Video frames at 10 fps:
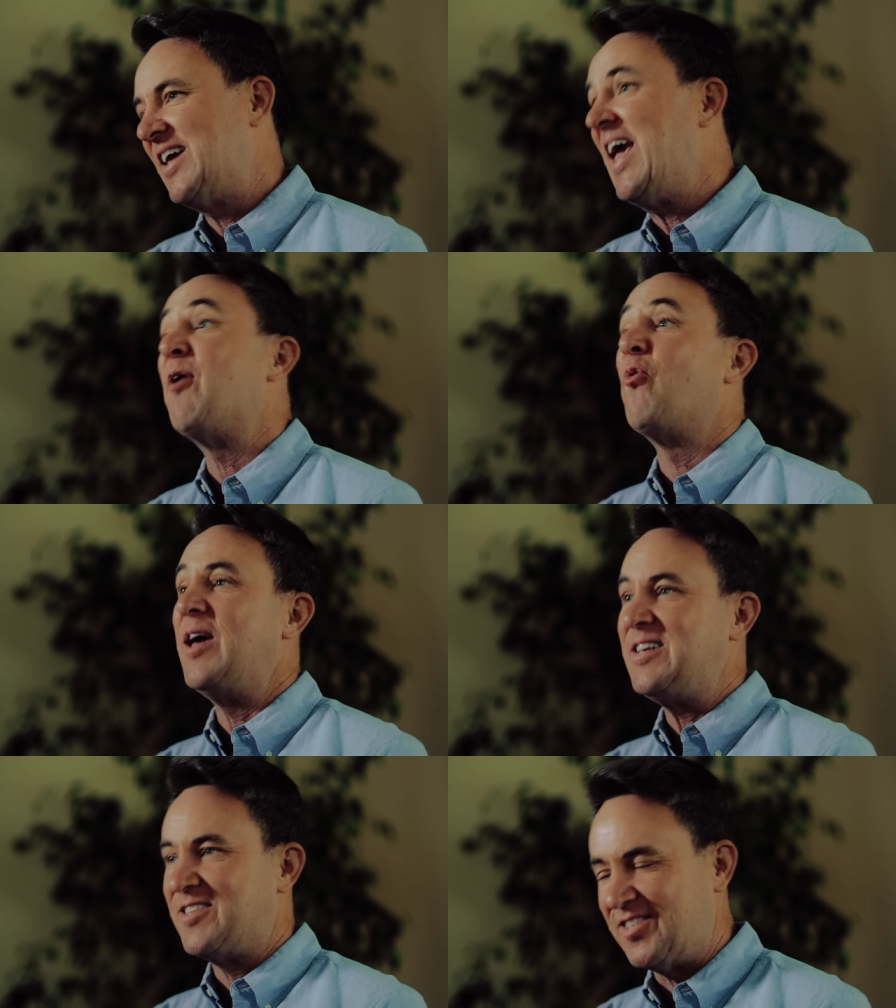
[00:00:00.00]
I can't
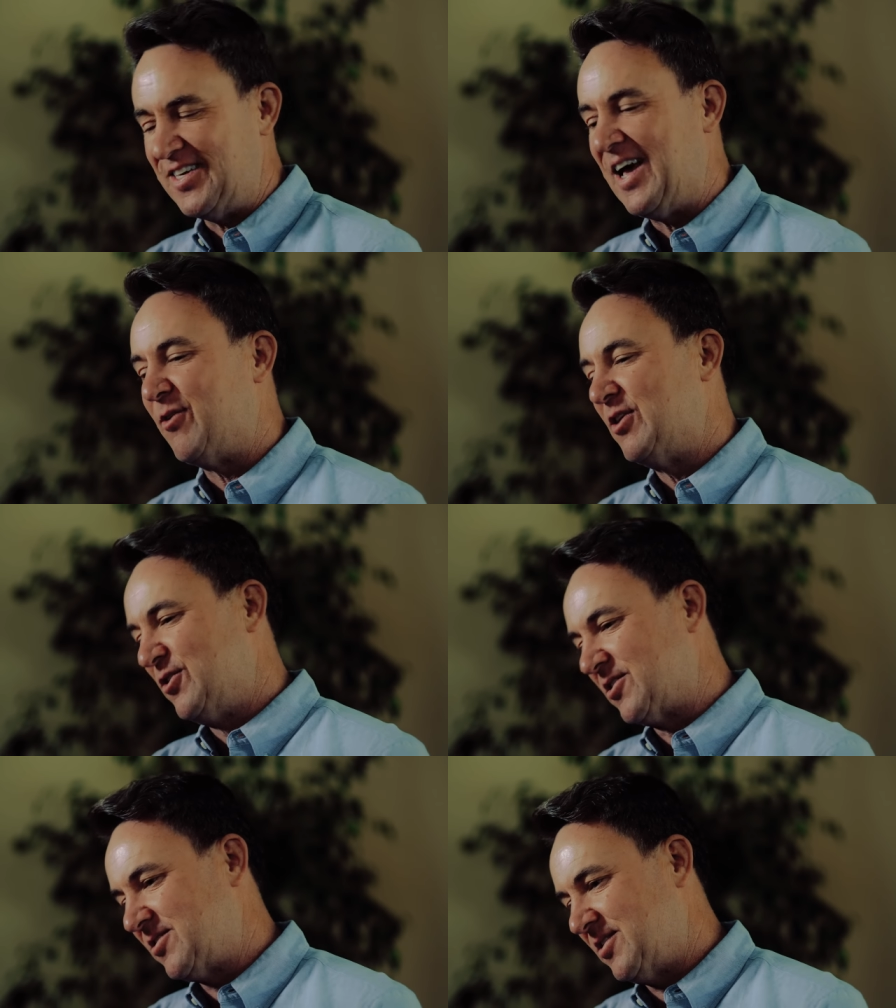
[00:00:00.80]
wait to see how it
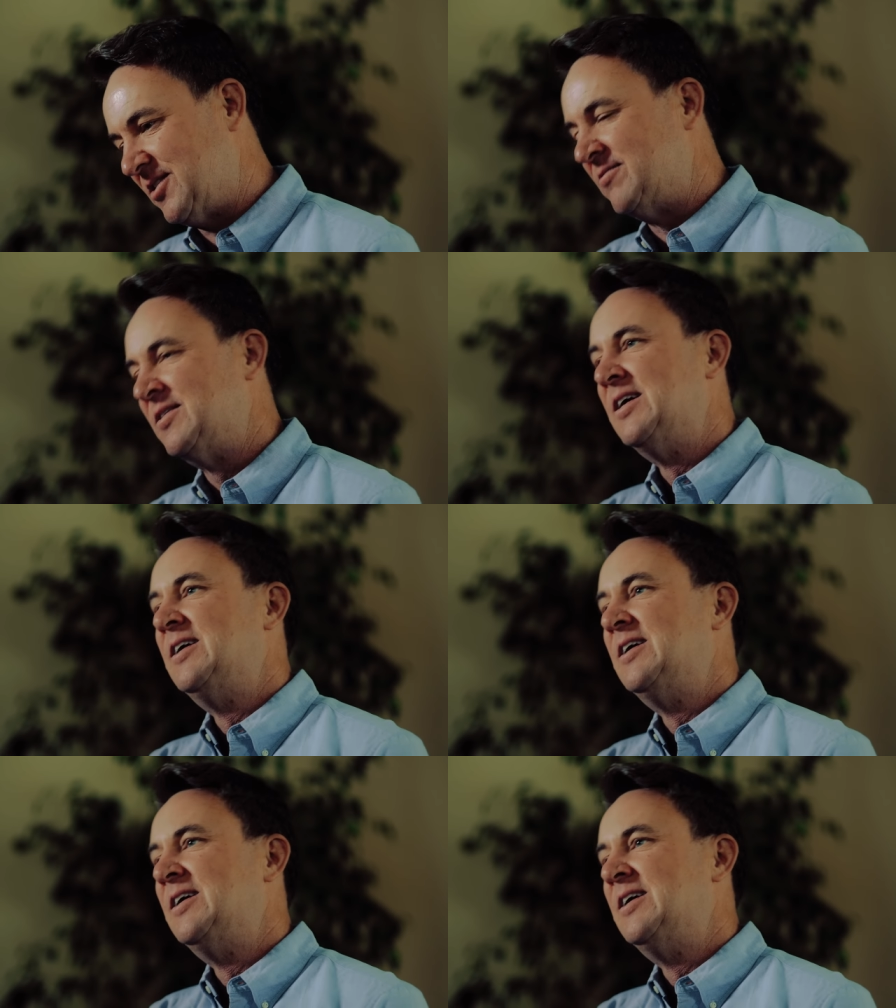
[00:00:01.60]
looks on,